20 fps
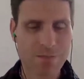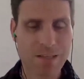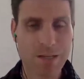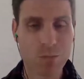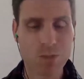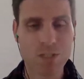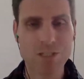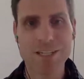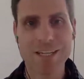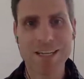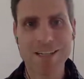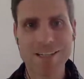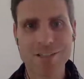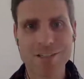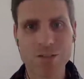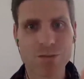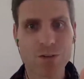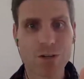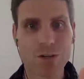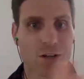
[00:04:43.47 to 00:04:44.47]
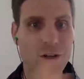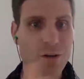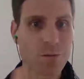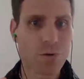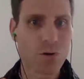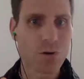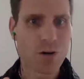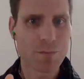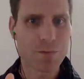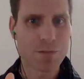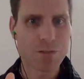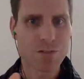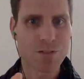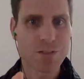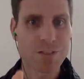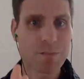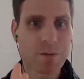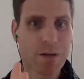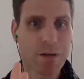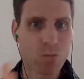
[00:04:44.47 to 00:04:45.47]
in which case you've got a lot more
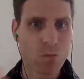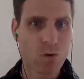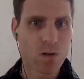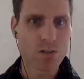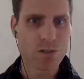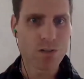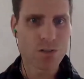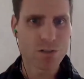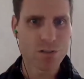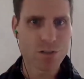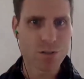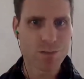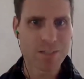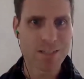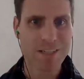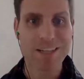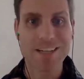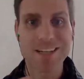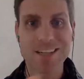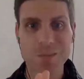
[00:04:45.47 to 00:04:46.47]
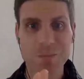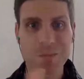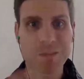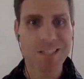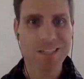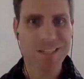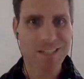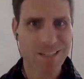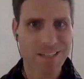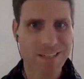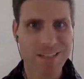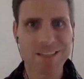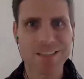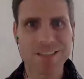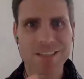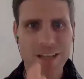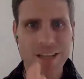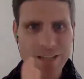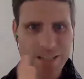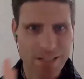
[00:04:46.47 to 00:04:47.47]
opportunities about what you could do in the class, particularly
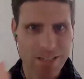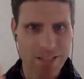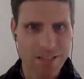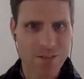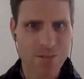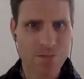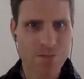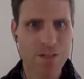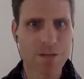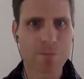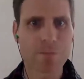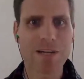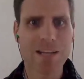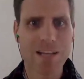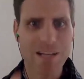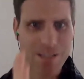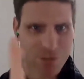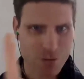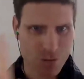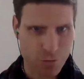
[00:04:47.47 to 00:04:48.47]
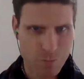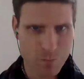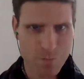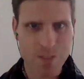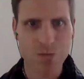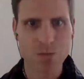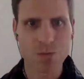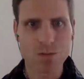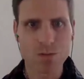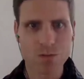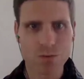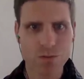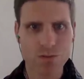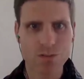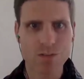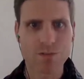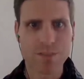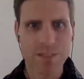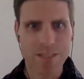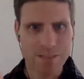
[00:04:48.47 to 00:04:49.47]
these ideas of flipped classrooms and all sorts
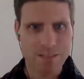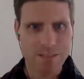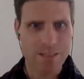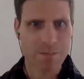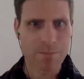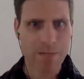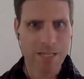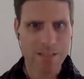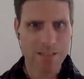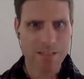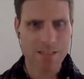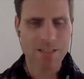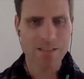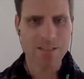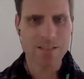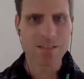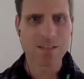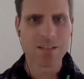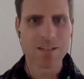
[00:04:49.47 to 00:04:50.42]
of things can make sense.